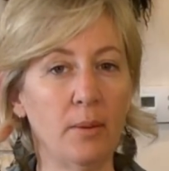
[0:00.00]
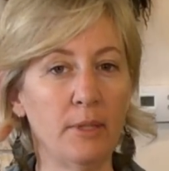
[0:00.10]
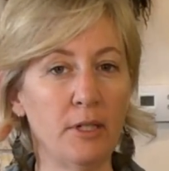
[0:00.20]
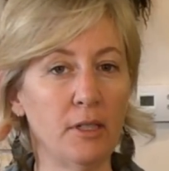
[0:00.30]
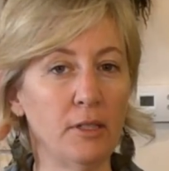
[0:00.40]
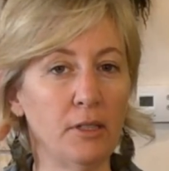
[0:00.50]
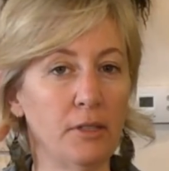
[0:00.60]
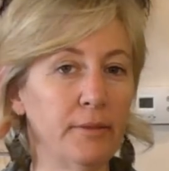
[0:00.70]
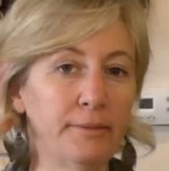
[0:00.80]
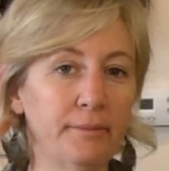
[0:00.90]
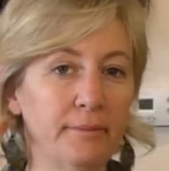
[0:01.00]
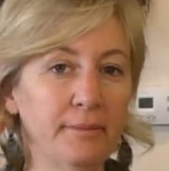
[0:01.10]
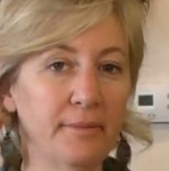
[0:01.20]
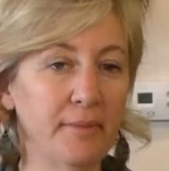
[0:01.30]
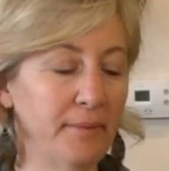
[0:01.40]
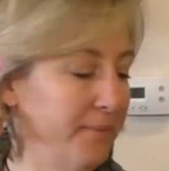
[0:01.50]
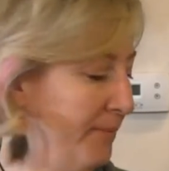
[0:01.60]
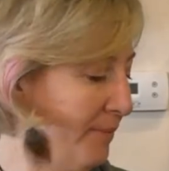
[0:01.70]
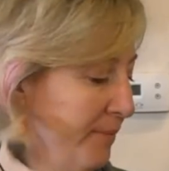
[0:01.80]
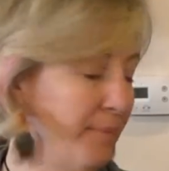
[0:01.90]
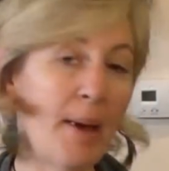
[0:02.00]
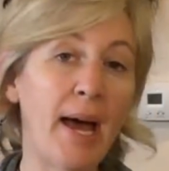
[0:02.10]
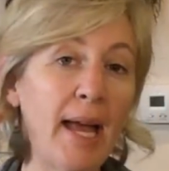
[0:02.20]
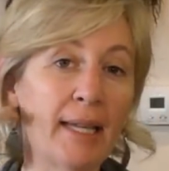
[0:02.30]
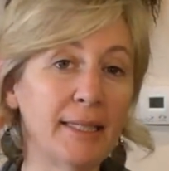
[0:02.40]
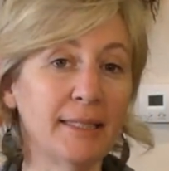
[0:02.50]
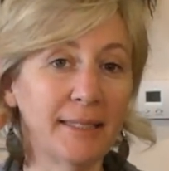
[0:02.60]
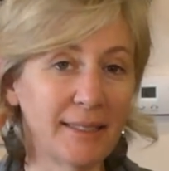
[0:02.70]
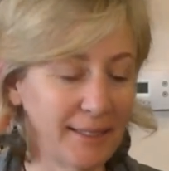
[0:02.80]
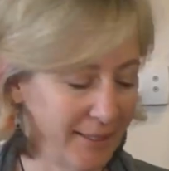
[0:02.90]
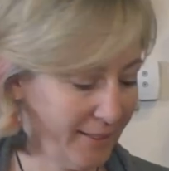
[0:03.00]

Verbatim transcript: armatures. Bye. See